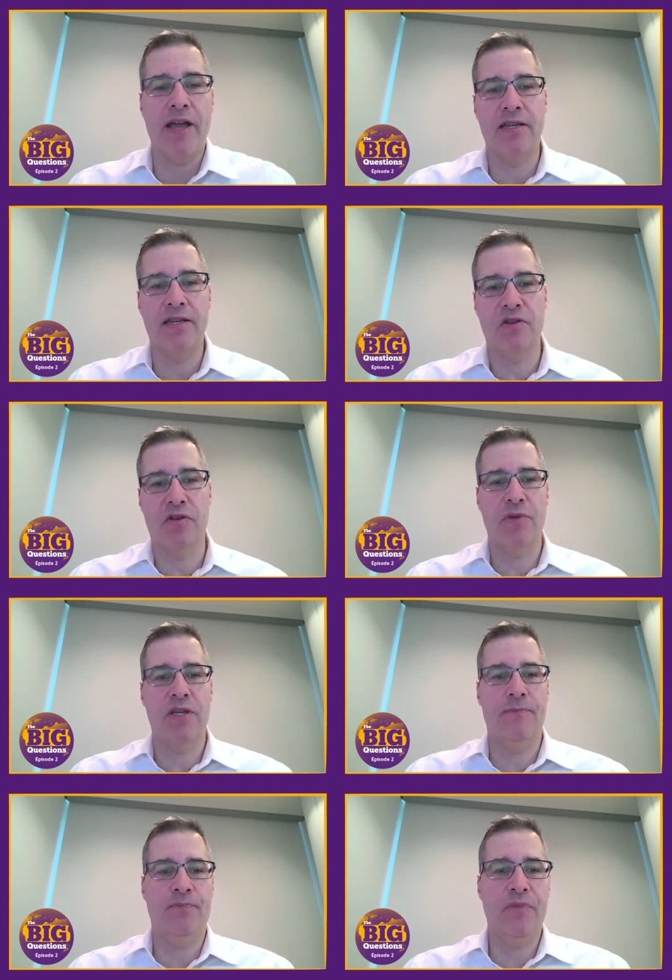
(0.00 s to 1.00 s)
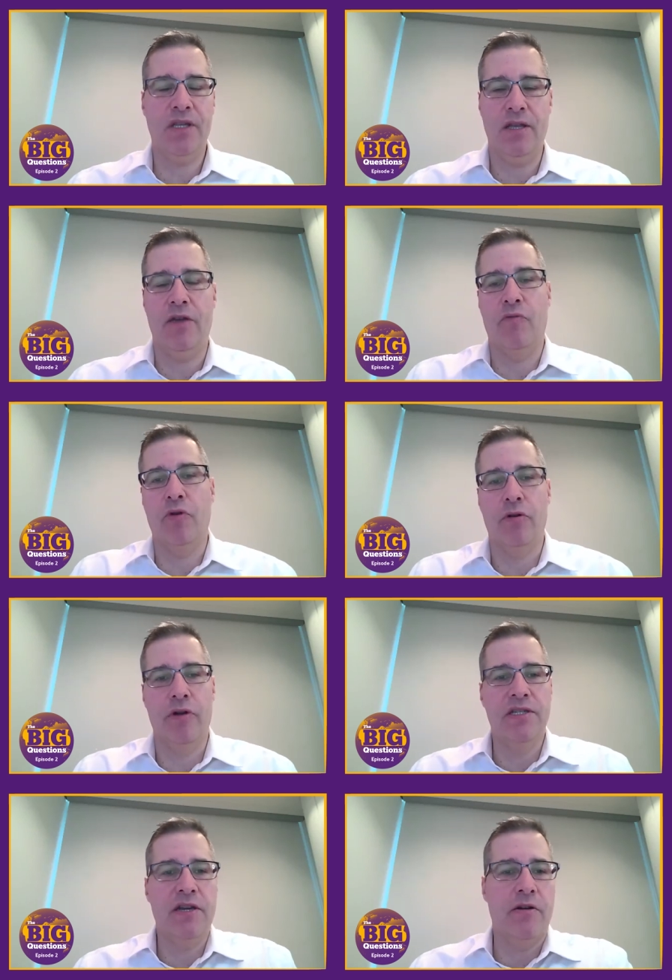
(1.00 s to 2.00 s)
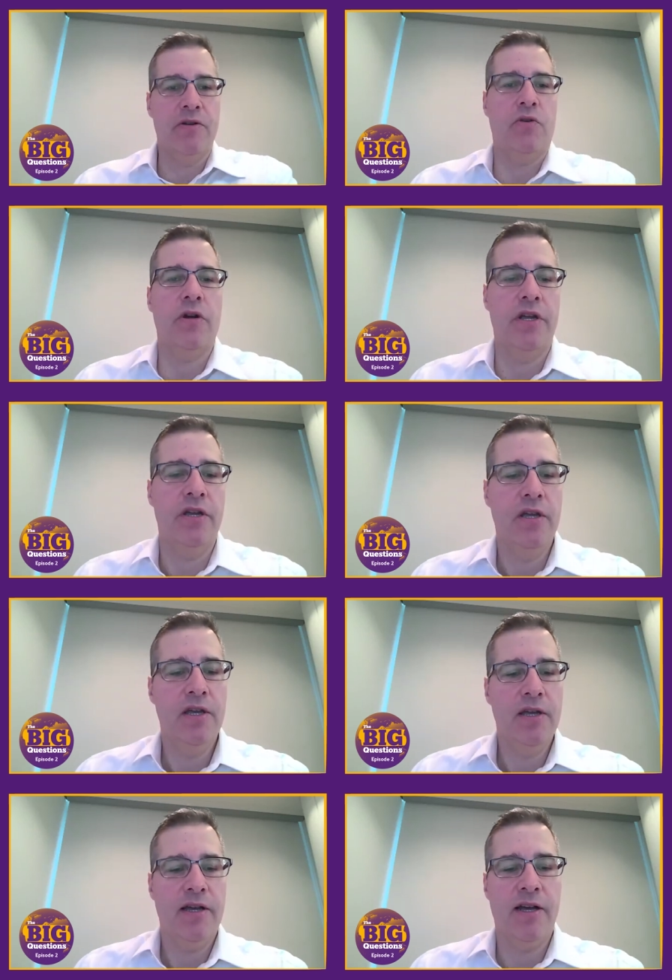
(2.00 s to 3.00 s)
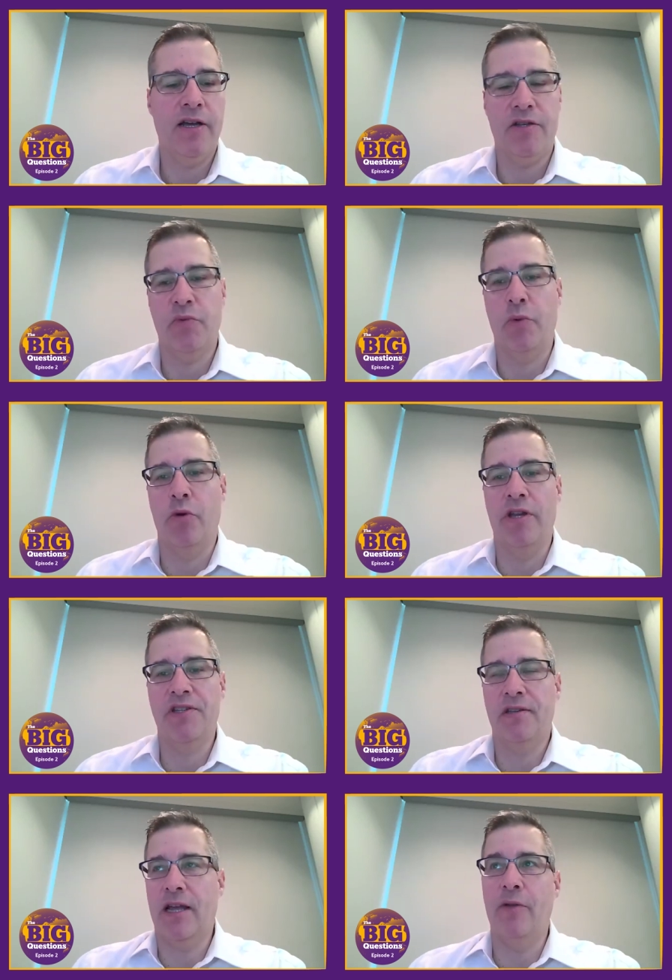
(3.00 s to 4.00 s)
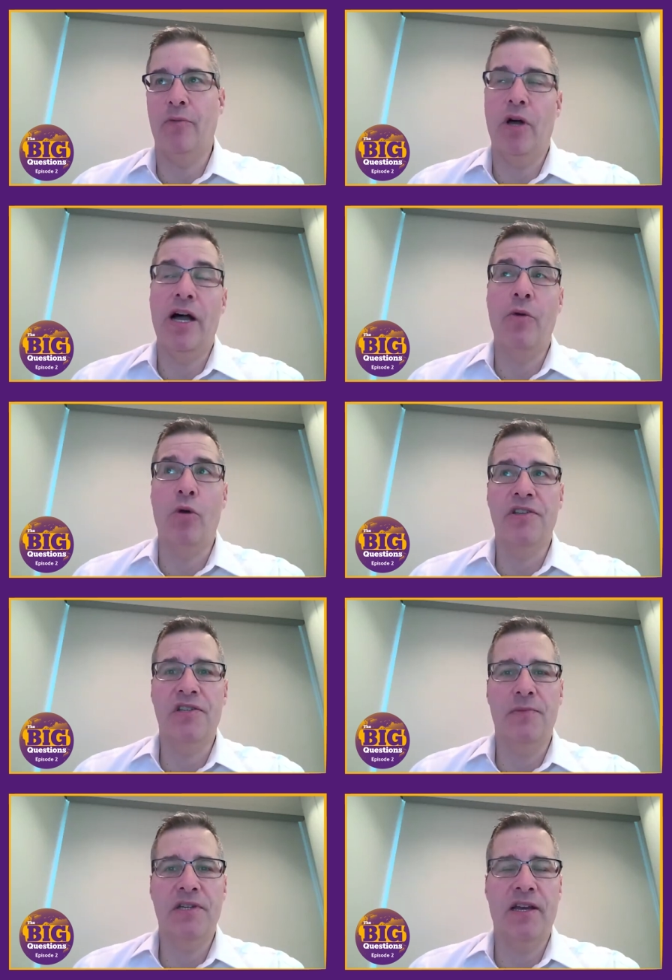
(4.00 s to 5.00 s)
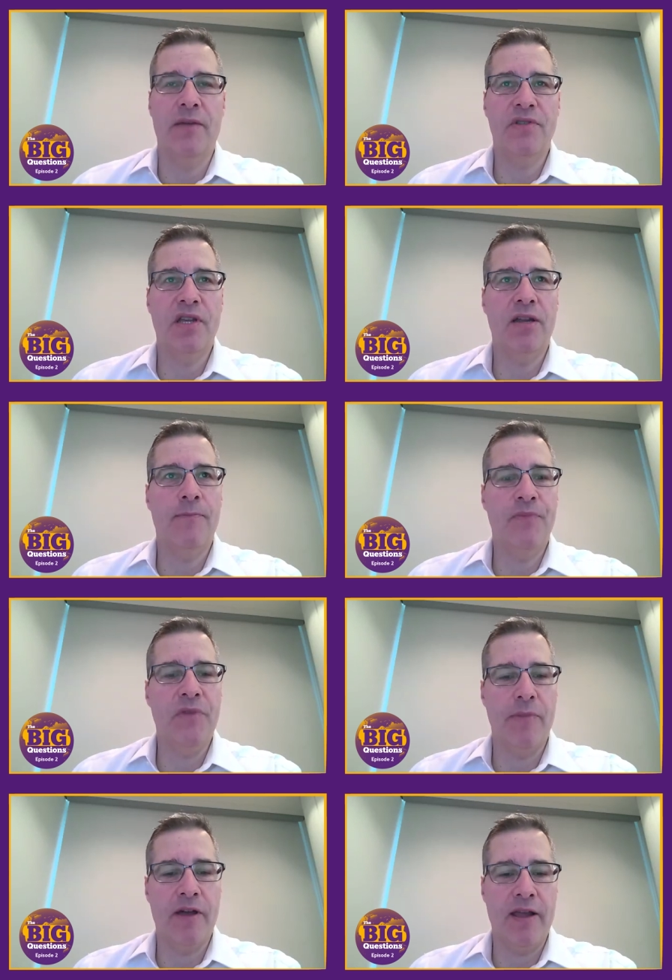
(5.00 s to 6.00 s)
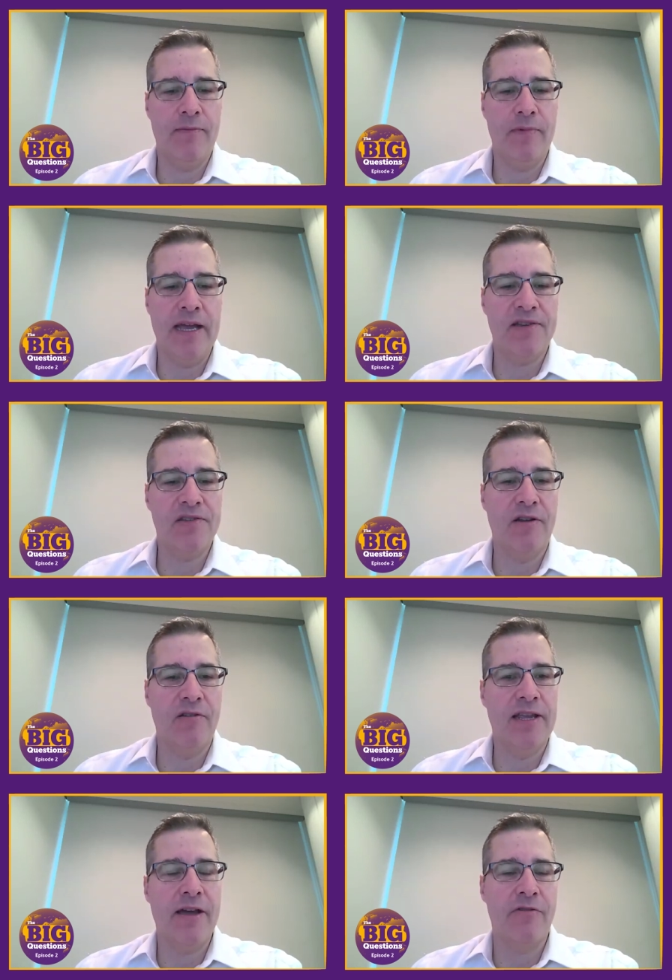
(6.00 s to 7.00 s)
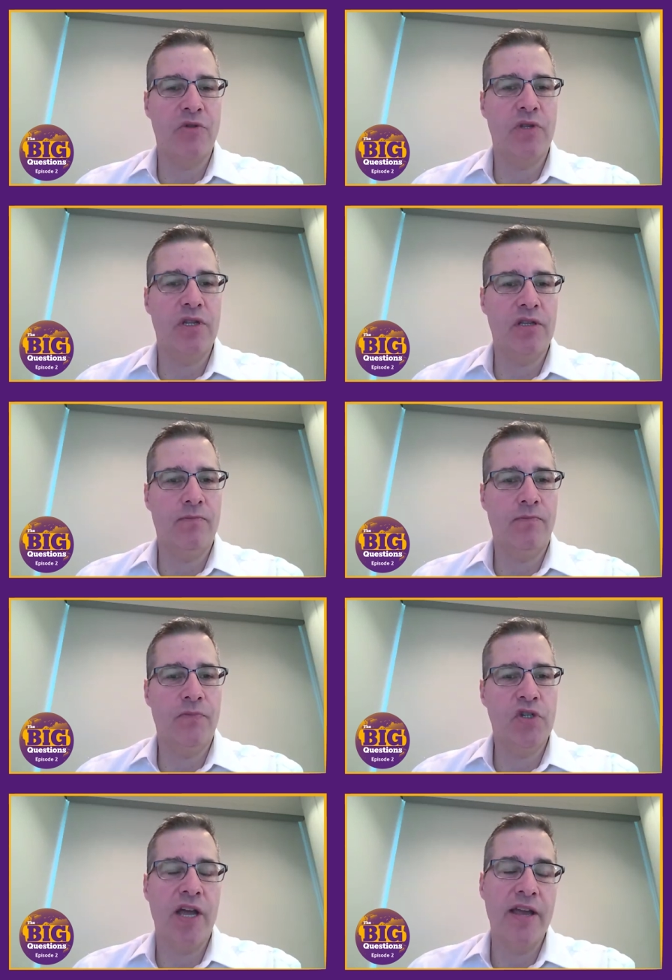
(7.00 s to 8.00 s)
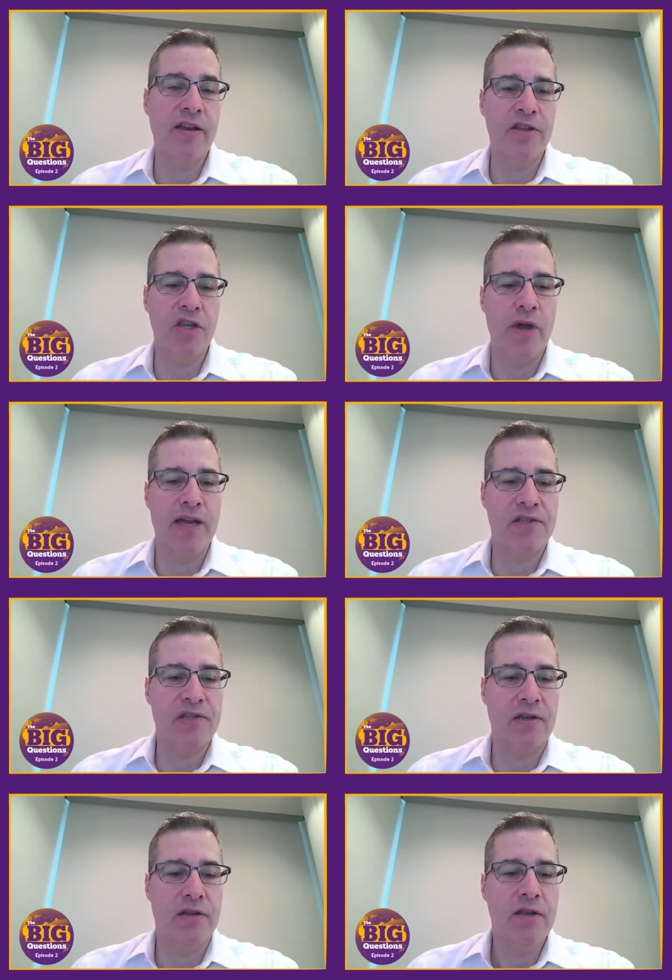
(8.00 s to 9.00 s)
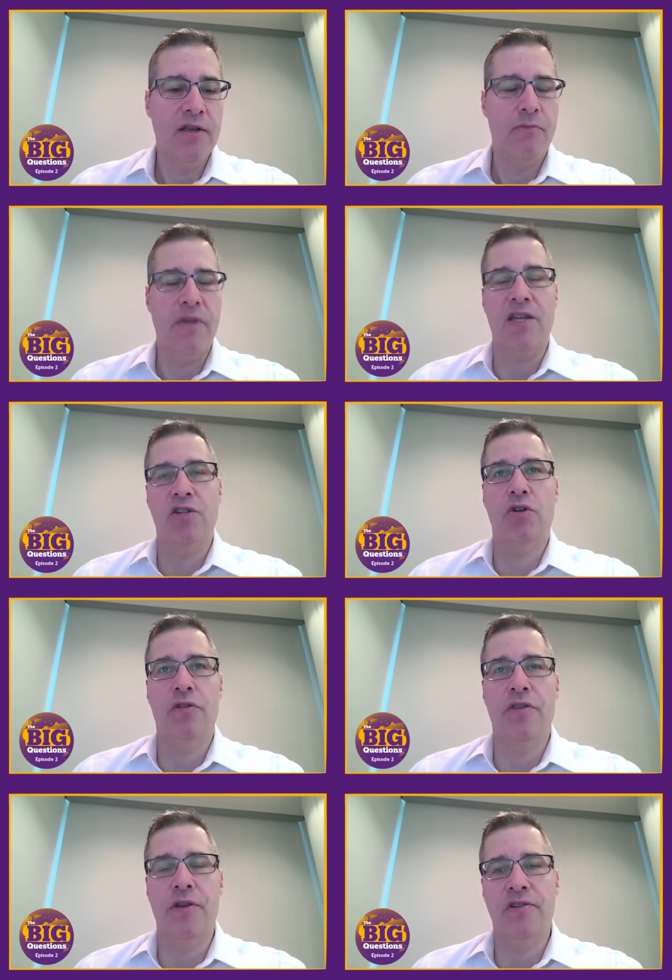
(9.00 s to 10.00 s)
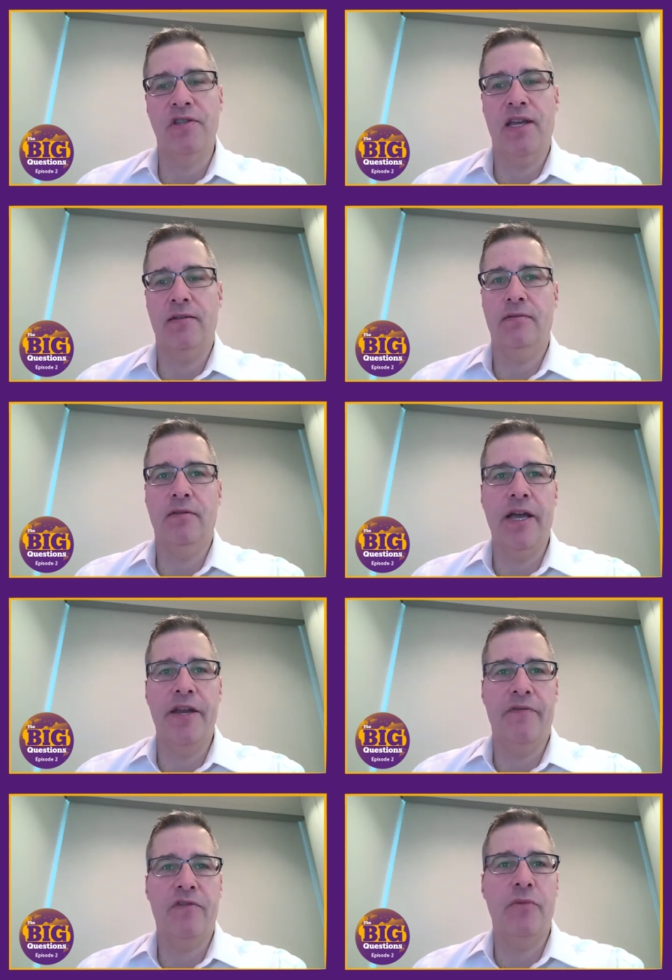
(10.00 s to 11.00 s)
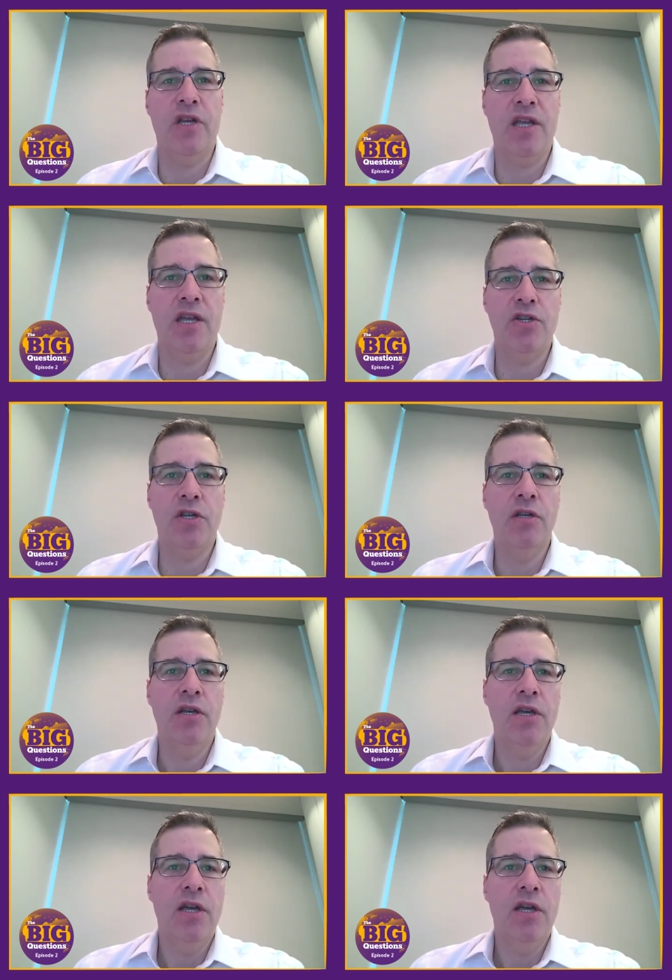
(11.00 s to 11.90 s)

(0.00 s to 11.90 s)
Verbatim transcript: Biden is going to be en route or in territory. Because uh, we worry, I well, I worry sometimes that you know about accidental encounters between China and the U.S. and making sure that there's that line of communication.